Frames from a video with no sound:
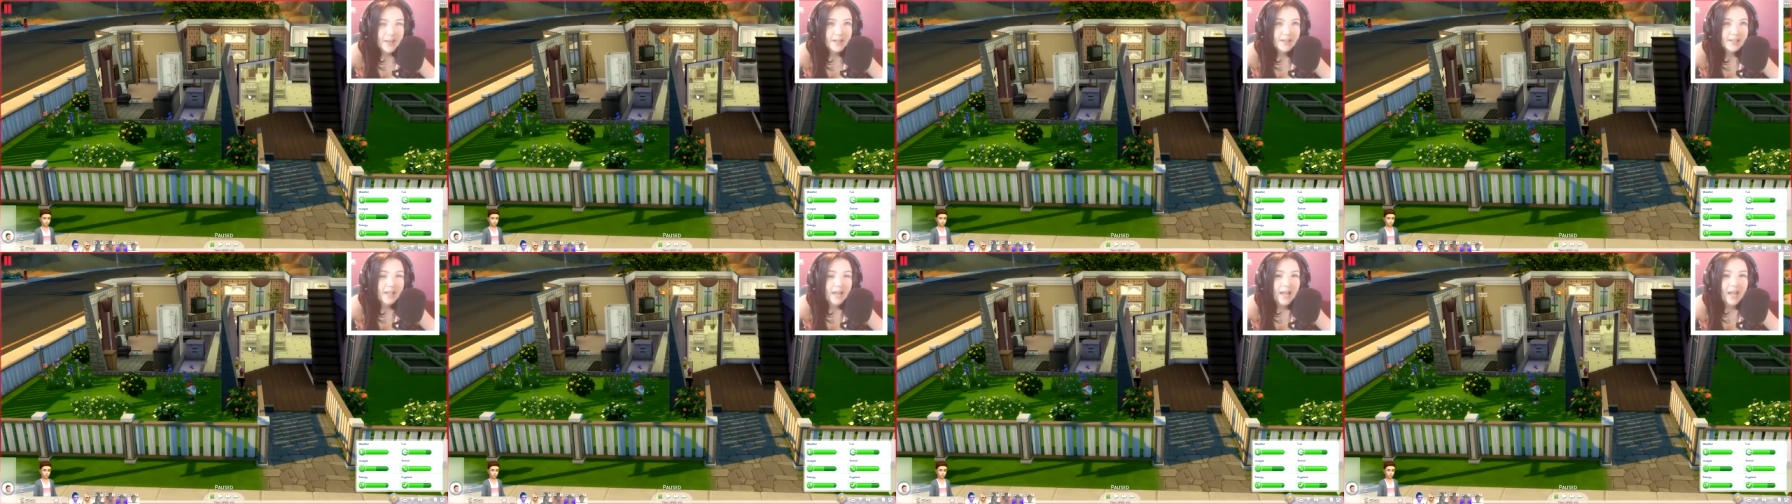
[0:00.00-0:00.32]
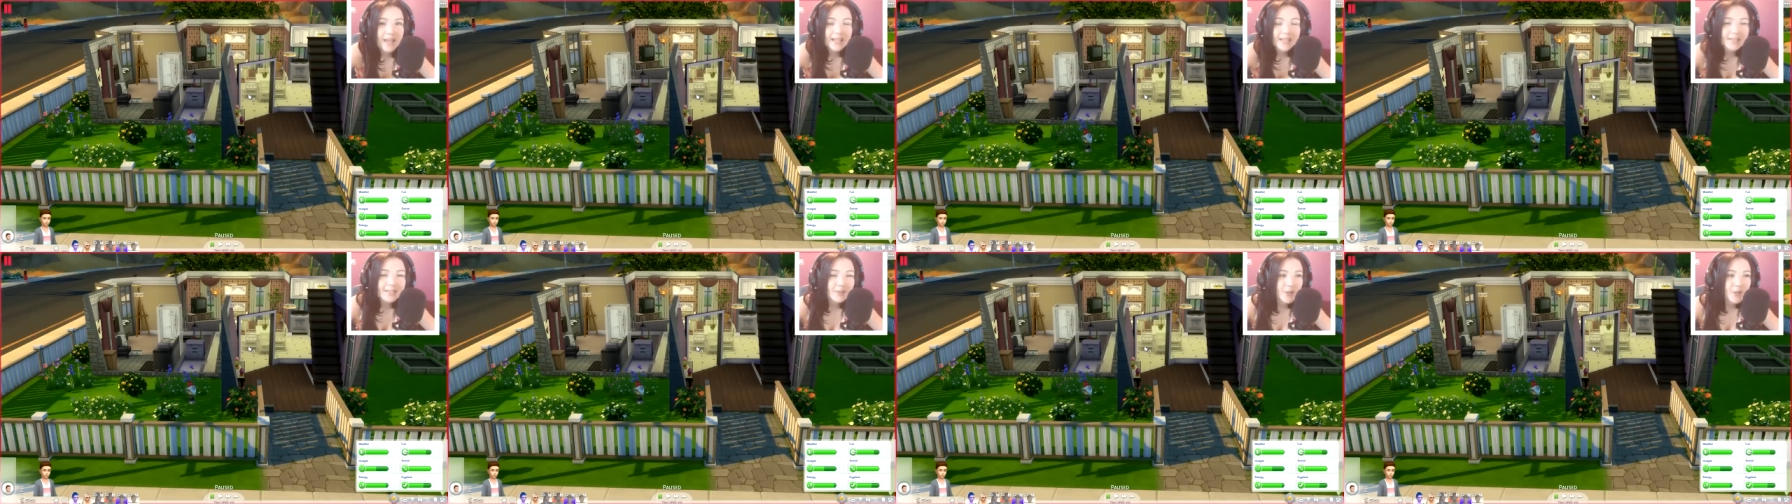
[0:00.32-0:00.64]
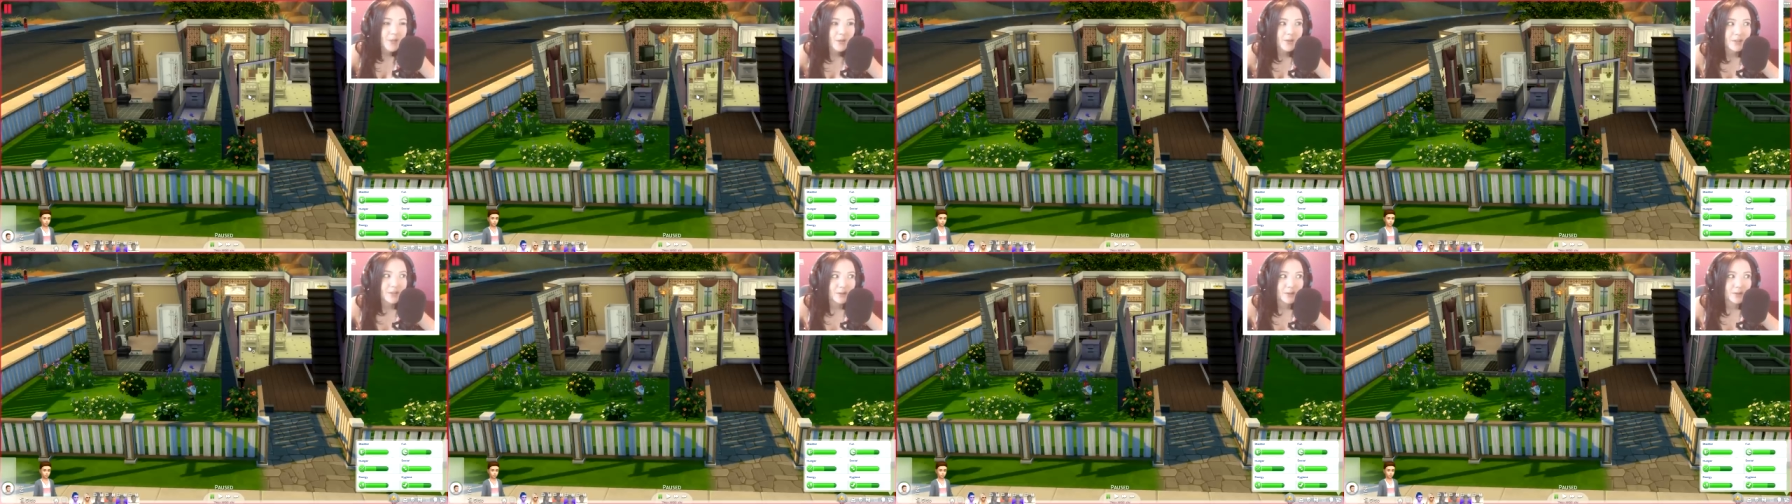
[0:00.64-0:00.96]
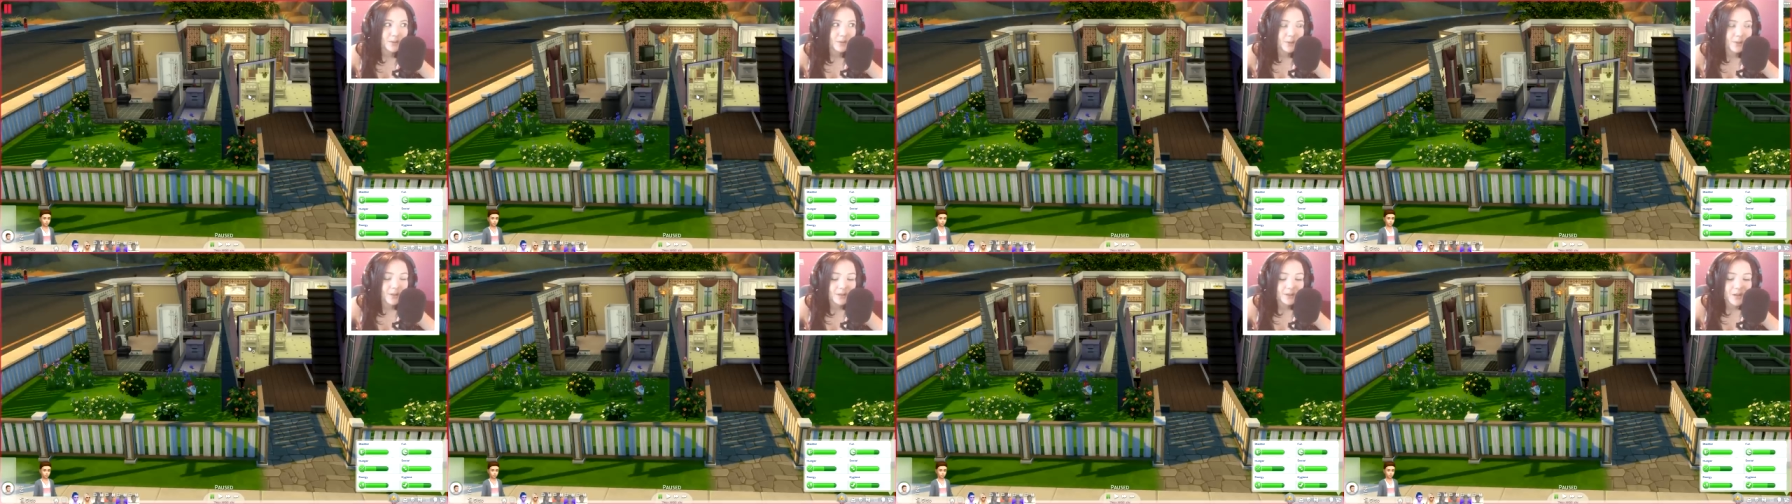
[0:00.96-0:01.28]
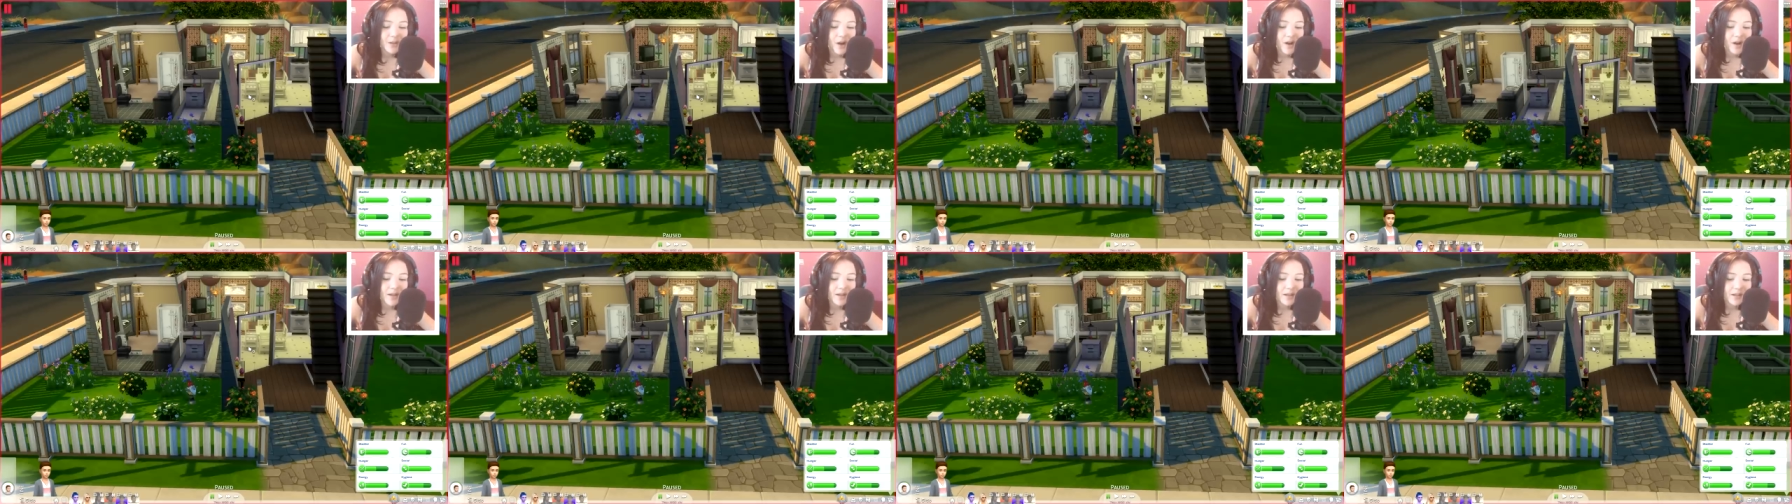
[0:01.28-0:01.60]
been, I guess, going through a
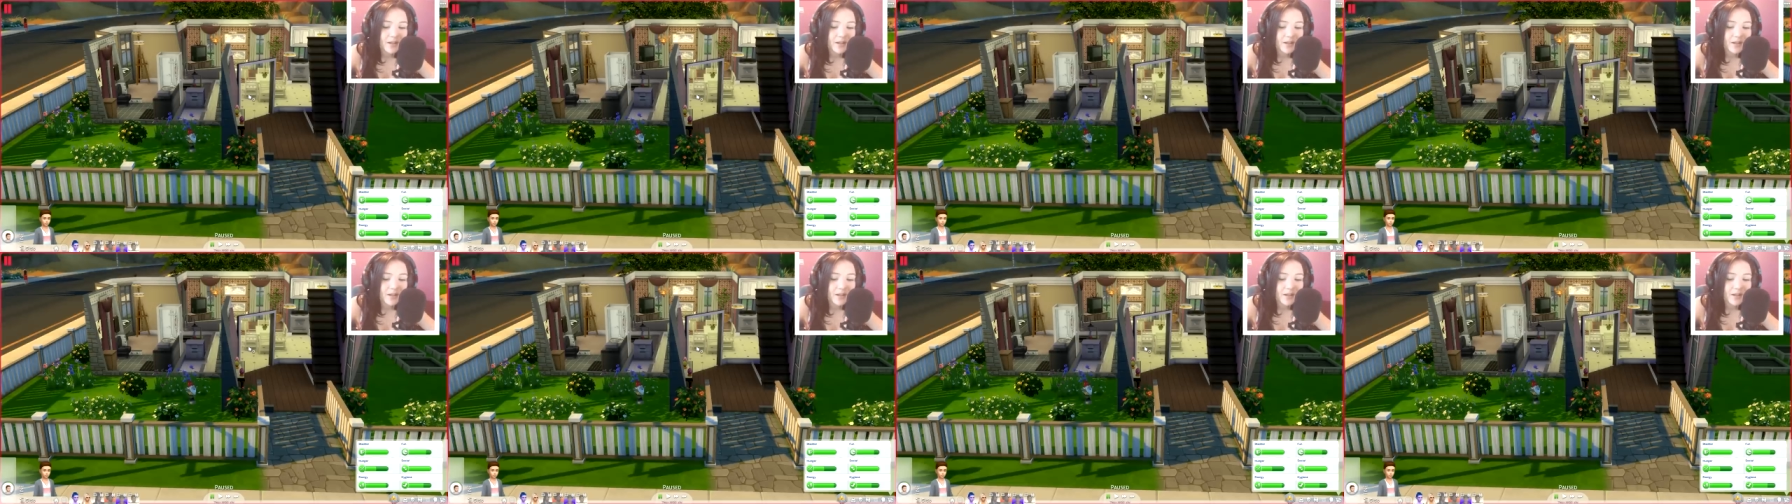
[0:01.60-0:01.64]
lot